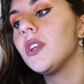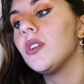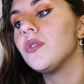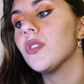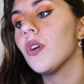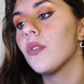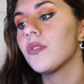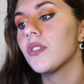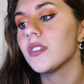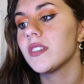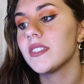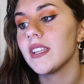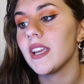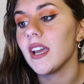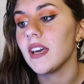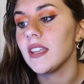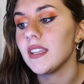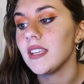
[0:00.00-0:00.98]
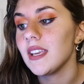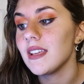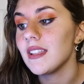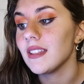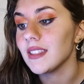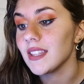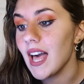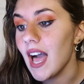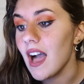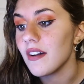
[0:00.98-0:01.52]
you don't understand. He
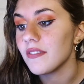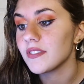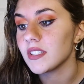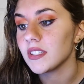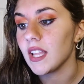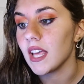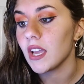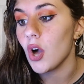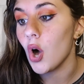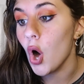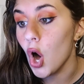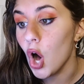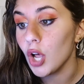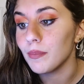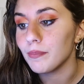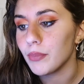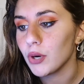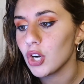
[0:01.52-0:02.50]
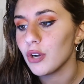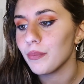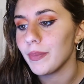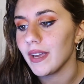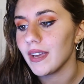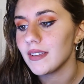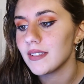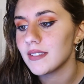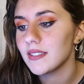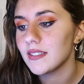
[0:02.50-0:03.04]
left, like, on
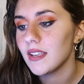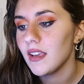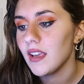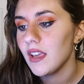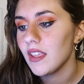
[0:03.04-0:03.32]
purpose.